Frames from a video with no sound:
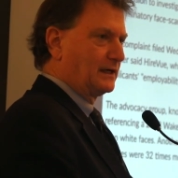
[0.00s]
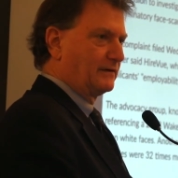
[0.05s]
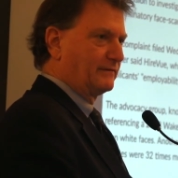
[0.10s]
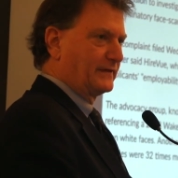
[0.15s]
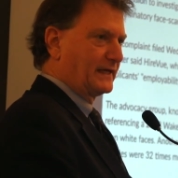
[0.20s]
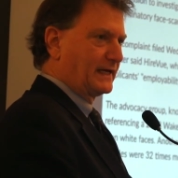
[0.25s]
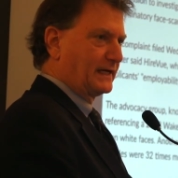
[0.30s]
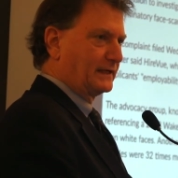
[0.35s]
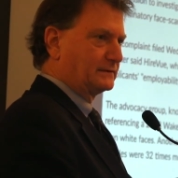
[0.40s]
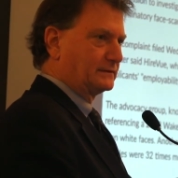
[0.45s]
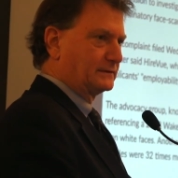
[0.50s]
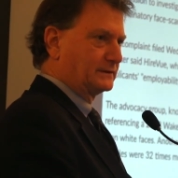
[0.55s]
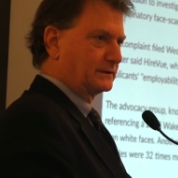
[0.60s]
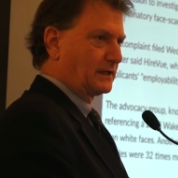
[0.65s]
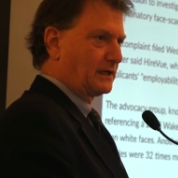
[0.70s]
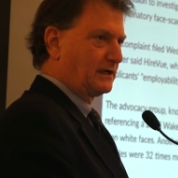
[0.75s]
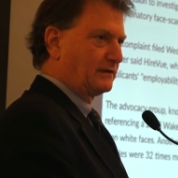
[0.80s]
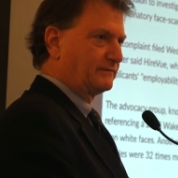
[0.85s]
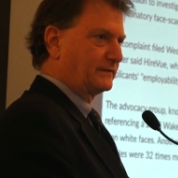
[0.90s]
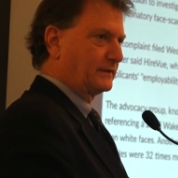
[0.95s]
of that
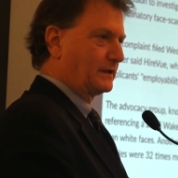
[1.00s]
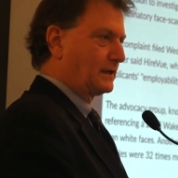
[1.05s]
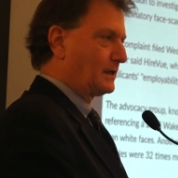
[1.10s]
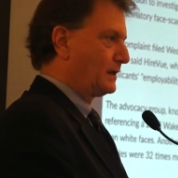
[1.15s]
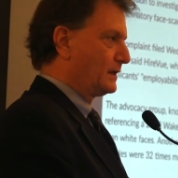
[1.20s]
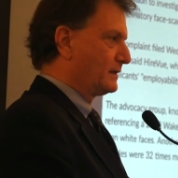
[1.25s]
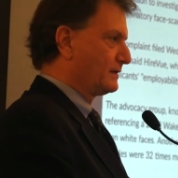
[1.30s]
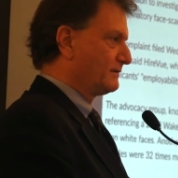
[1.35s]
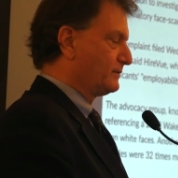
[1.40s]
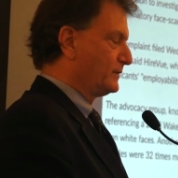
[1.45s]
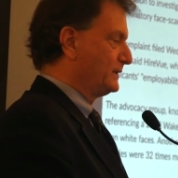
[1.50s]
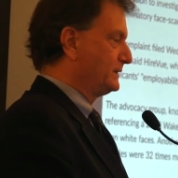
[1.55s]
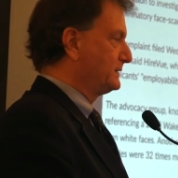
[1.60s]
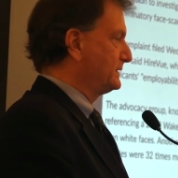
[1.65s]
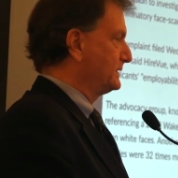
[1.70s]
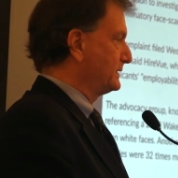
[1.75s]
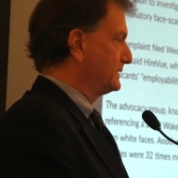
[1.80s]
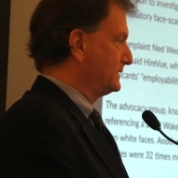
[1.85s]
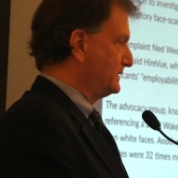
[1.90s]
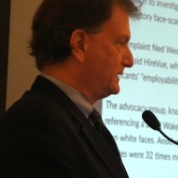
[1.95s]
soft law. And if
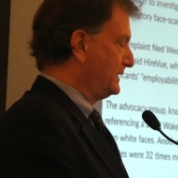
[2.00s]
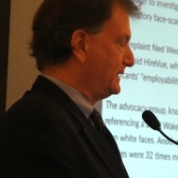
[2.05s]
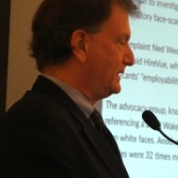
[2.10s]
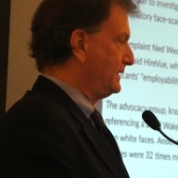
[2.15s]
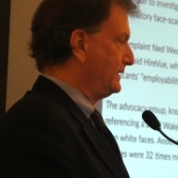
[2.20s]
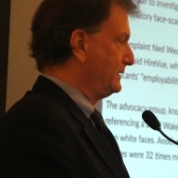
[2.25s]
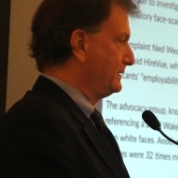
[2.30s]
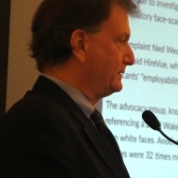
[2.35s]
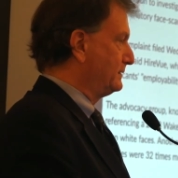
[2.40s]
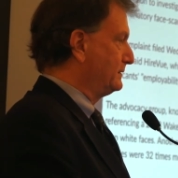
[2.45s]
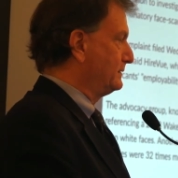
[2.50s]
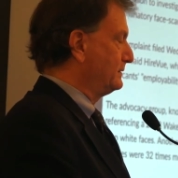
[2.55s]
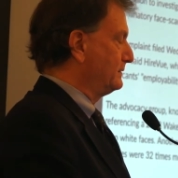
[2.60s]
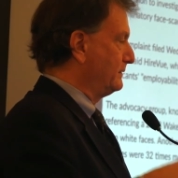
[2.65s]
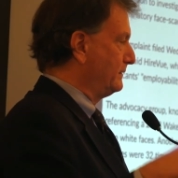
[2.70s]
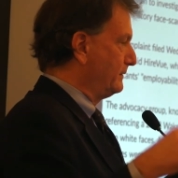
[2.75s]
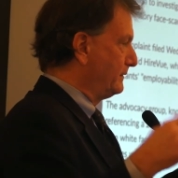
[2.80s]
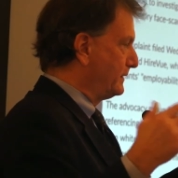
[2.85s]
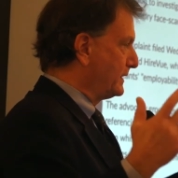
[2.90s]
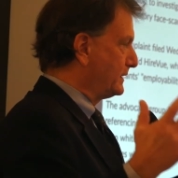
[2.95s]
we succeed,
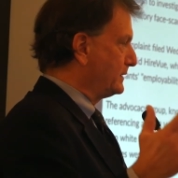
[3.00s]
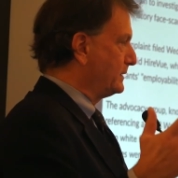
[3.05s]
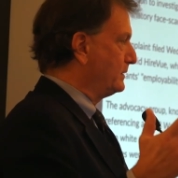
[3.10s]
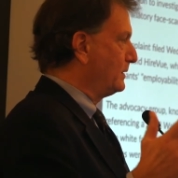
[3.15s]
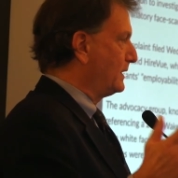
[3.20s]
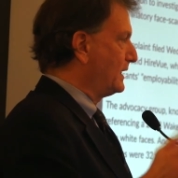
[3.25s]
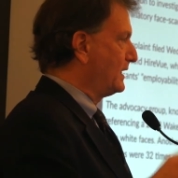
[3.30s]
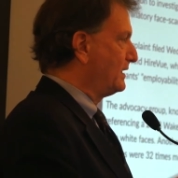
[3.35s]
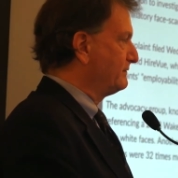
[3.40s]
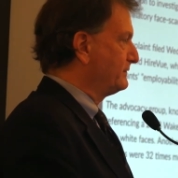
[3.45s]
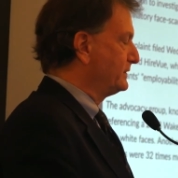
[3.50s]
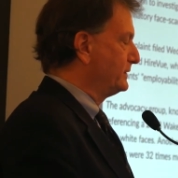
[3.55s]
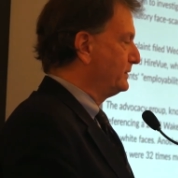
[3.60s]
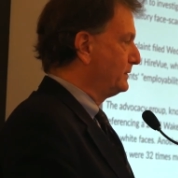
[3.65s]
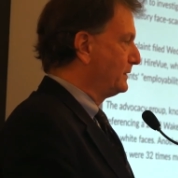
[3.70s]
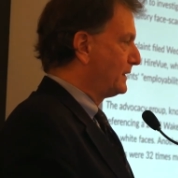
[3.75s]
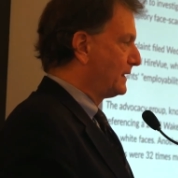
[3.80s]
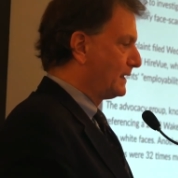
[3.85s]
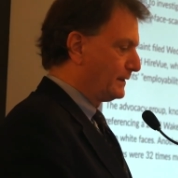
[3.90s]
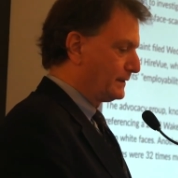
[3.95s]
then you have
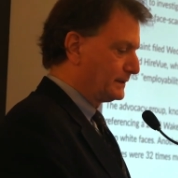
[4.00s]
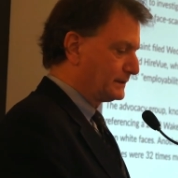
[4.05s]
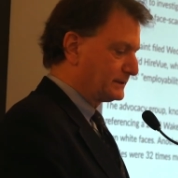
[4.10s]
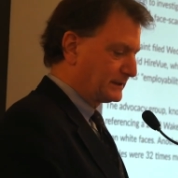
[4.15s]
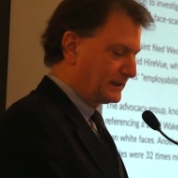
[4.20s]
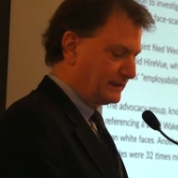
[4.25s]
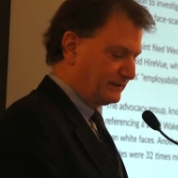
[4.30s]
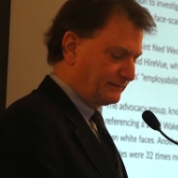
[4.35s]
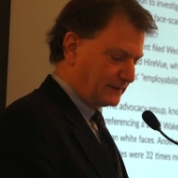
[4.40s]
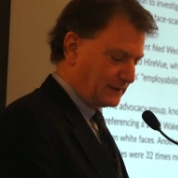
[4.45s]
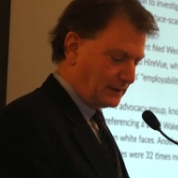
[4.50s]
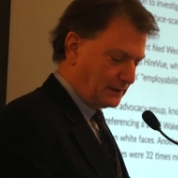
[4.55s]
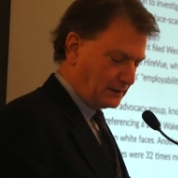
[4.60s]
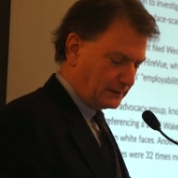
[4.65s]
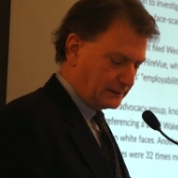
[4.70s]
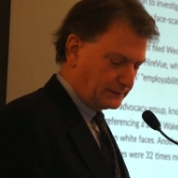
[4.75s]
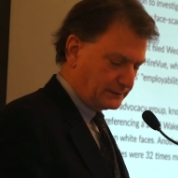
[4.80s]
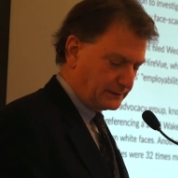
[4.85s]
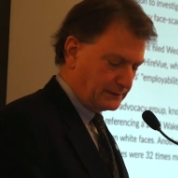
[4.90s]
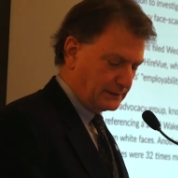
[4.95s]
new law that
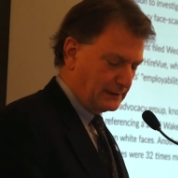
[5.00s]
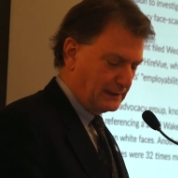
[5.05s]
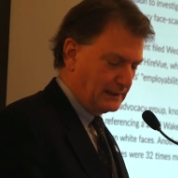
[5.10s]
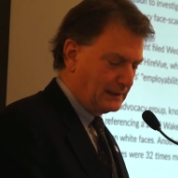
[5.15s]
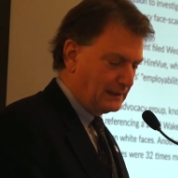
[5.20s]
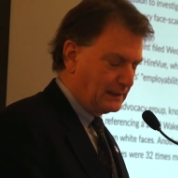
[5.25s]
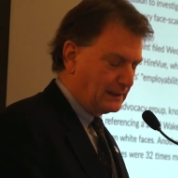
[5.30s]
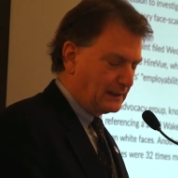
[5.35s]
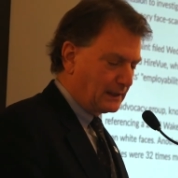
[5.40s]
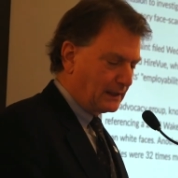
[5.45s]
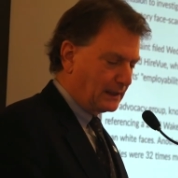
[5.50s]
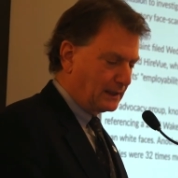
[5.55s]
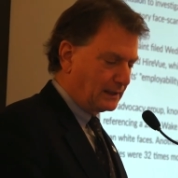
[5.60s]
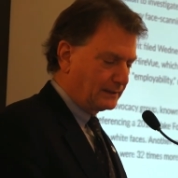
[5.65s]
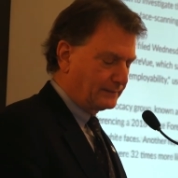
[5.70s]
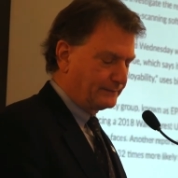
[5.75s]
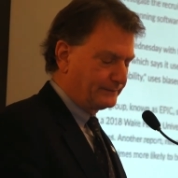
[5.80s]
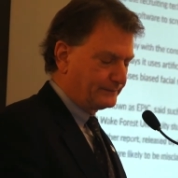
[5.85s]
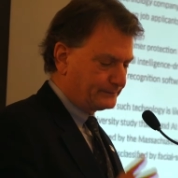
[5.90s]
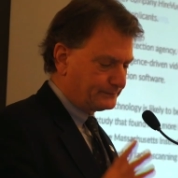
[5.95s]
safeguards
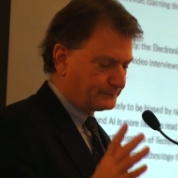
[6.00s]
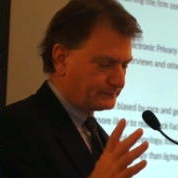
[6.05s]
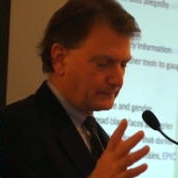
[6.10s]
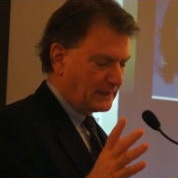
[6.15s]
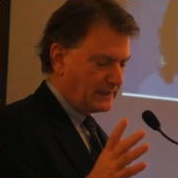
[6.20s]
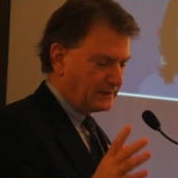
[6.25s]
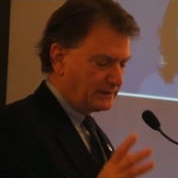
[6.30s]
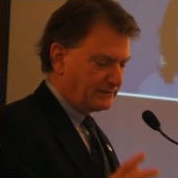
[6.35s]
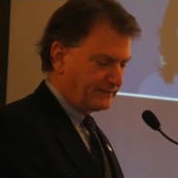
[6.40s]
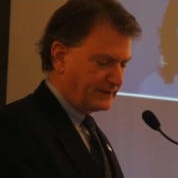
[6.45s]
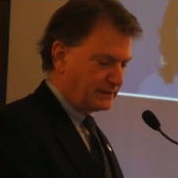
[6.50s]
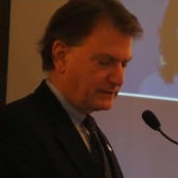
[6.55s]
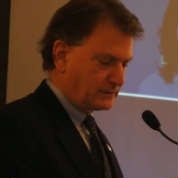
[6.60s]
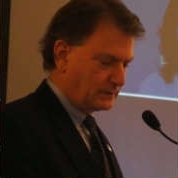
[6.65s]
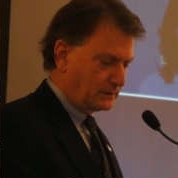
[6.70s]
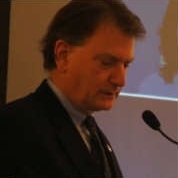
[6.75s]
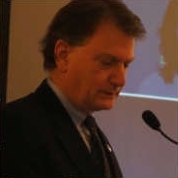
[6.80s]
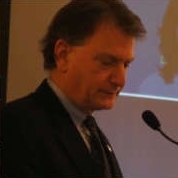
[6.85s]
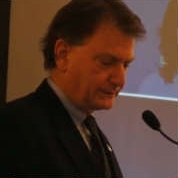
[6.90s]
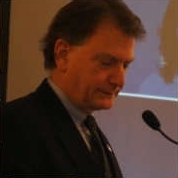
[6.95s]
um,
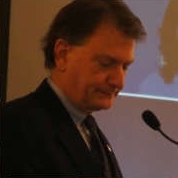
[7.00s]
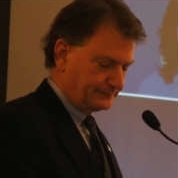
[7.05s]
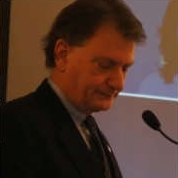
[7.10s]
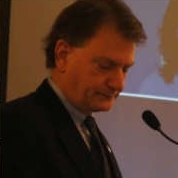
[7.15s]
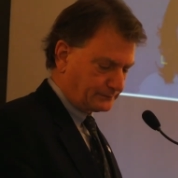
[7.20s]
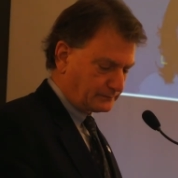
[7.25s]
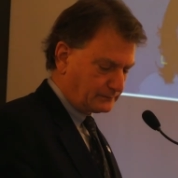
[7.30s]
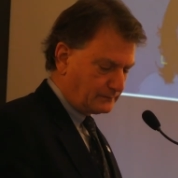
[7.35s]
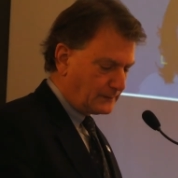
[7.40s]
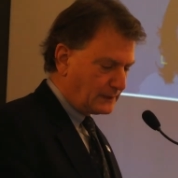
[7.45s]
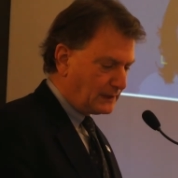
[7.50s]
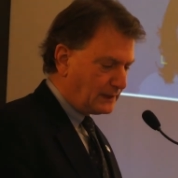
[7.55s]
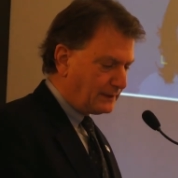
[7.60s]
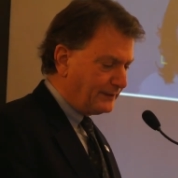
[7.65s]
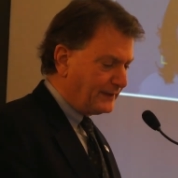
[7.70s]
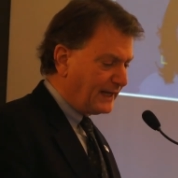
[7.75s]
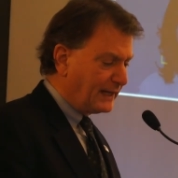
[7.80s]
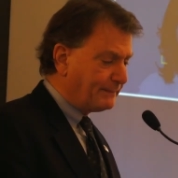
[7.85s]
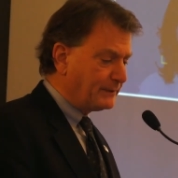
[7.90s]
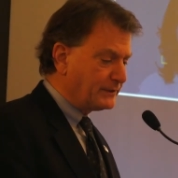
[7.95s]
individuals.
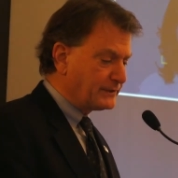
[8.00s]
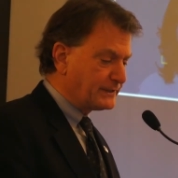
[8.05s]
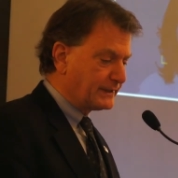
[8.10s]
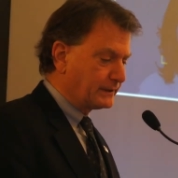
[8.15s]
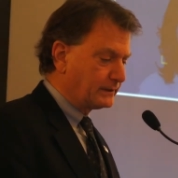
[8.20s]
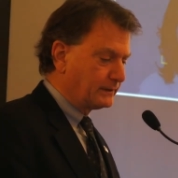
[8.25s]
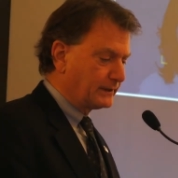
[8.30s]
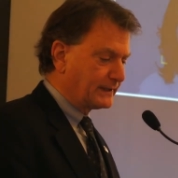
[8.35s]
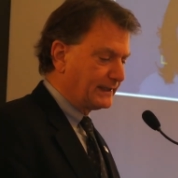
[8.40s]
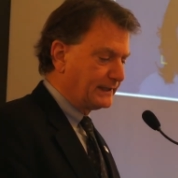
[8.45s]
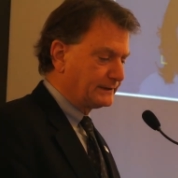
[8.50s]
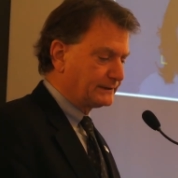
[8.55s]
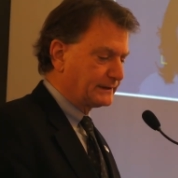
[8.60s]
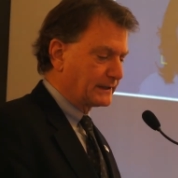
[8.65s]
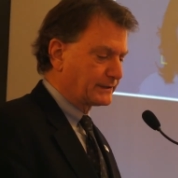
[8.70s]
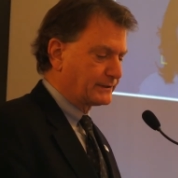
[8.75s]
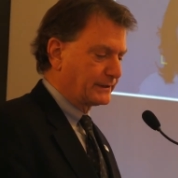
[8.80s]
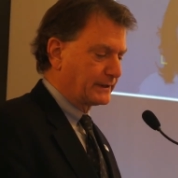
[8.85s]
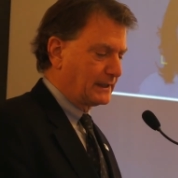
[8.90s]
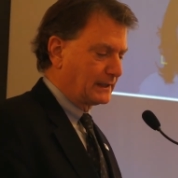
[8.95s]
That particular
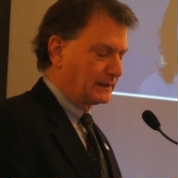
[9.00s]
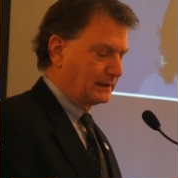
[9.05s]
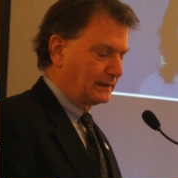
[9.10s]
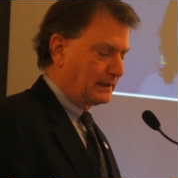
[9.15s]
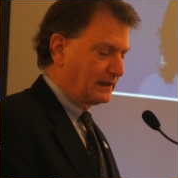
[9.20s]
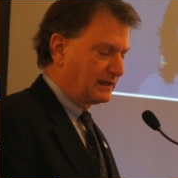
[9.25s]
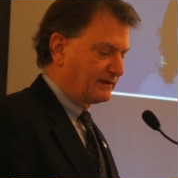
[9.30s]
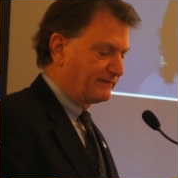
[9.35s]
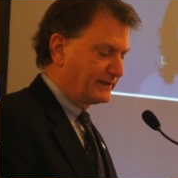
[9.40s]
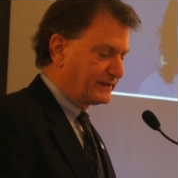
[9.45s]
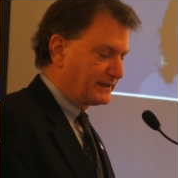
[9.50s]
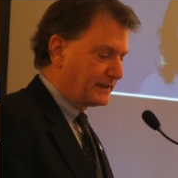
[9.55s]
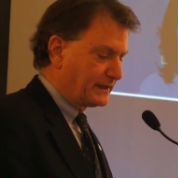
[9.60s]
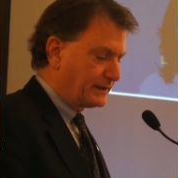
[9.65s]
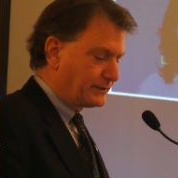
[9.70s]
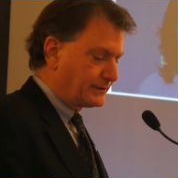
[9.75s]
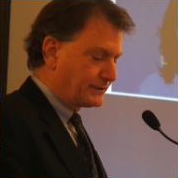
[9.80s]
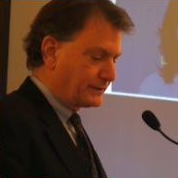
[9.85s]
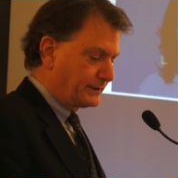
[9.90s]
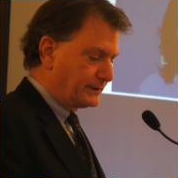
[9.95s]
case actually got a lot of
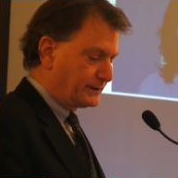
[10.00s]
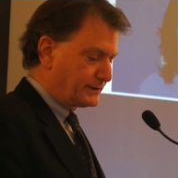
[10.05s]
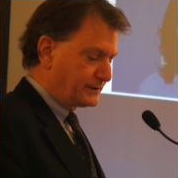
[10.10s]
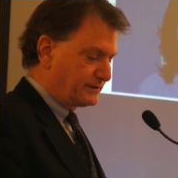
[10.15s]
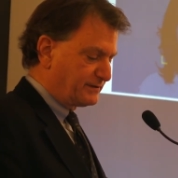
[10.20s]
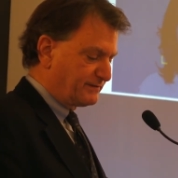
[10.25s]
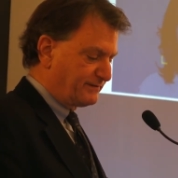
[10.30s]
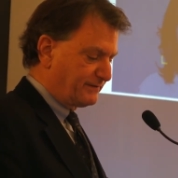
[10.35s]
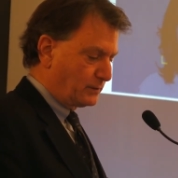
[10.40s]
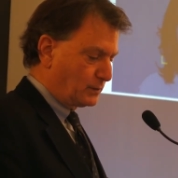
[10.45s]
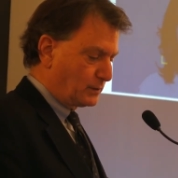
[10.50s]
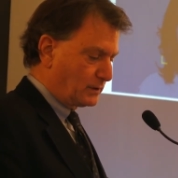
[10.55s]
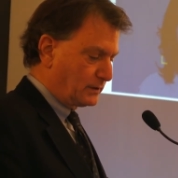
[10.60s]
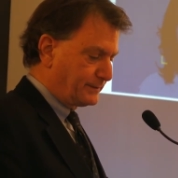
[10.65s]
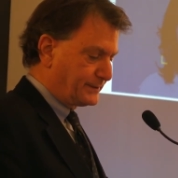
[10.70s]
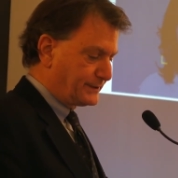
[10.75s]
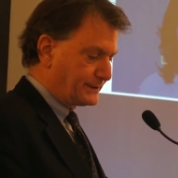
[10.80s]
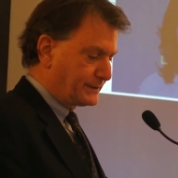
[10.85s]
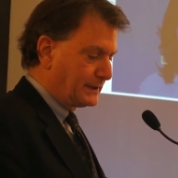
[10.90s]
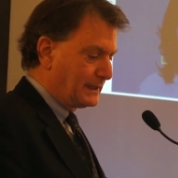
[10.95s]
attention. This is
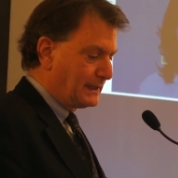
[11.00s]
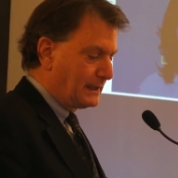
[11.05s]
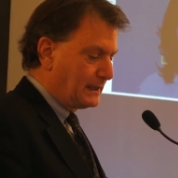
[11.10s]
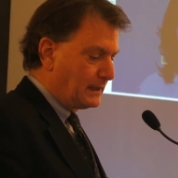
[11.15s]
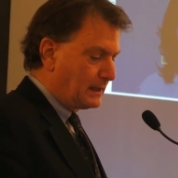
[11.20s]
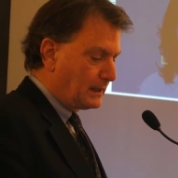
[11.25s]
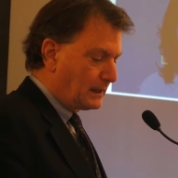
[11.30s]
Forbes